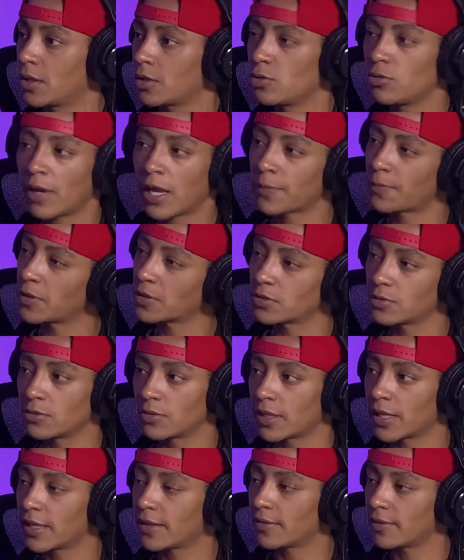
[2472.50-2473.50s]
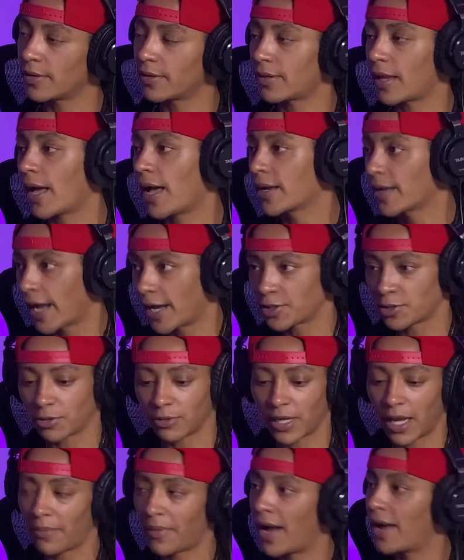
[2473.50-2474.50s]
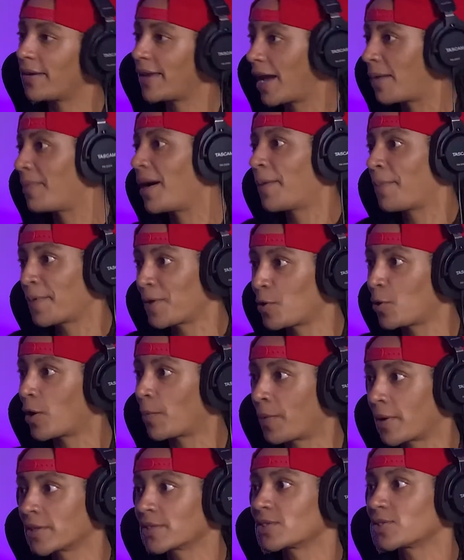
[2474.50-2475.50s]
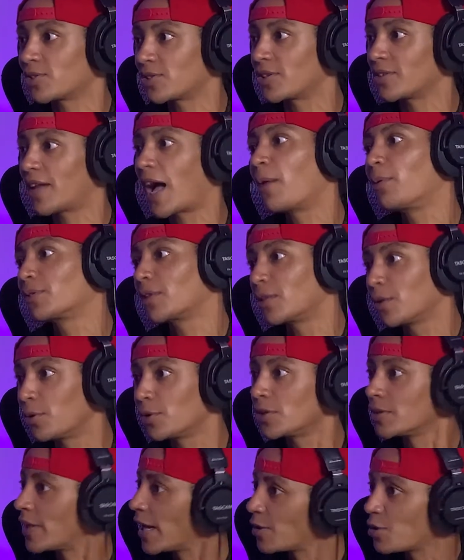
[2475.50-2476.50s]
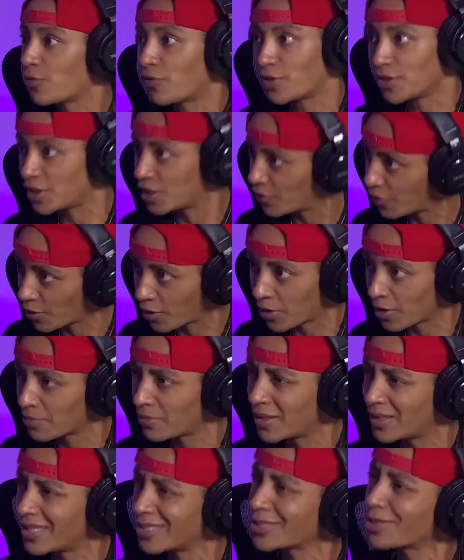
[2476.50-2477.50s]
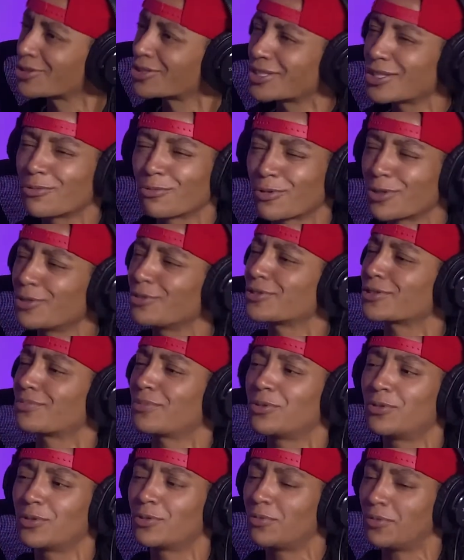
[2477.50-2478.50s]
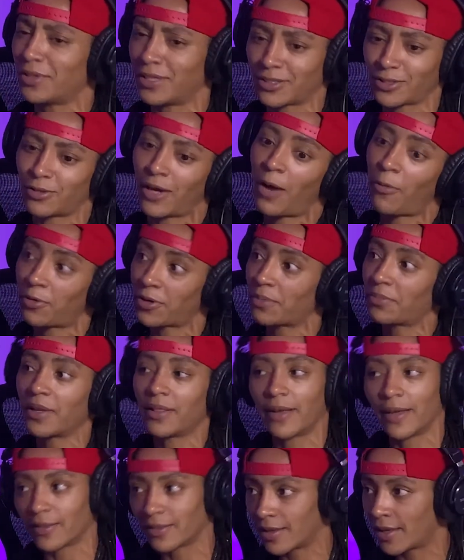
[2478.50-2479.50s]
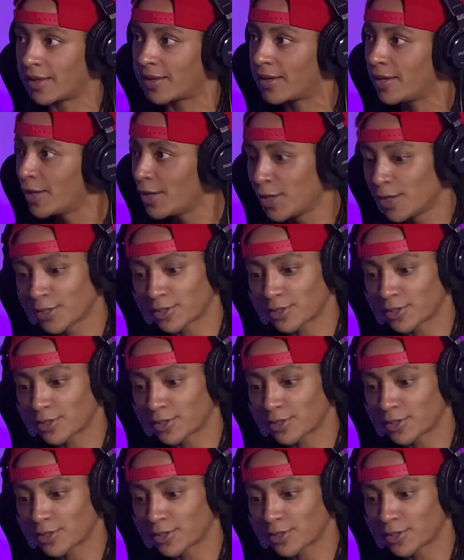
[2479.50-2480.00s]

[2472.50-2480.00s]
You ain't supposed to do that. Now I got you. Now my PR person on your line with the lawyer, now you finna give her her money. So she real smooth with it. So I want to be like that.